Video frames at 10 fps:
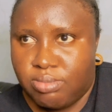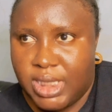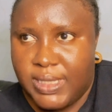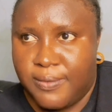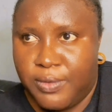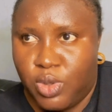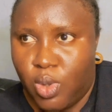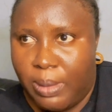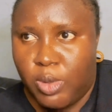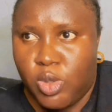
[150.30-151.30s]
this video,
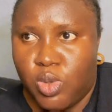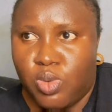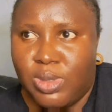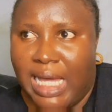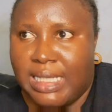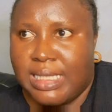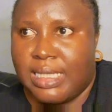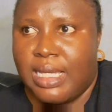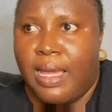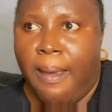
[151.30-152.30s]
I'm going to do that
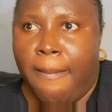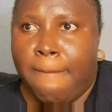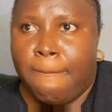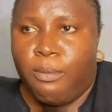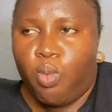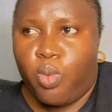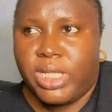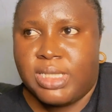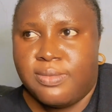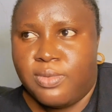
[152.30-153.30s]

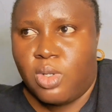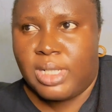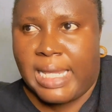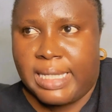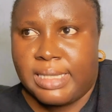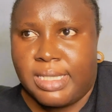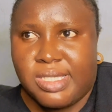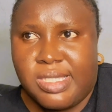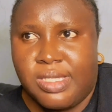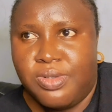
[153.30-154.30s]
wedding vlog like a
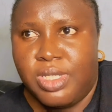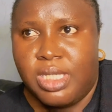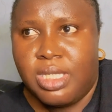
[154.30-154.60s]
series.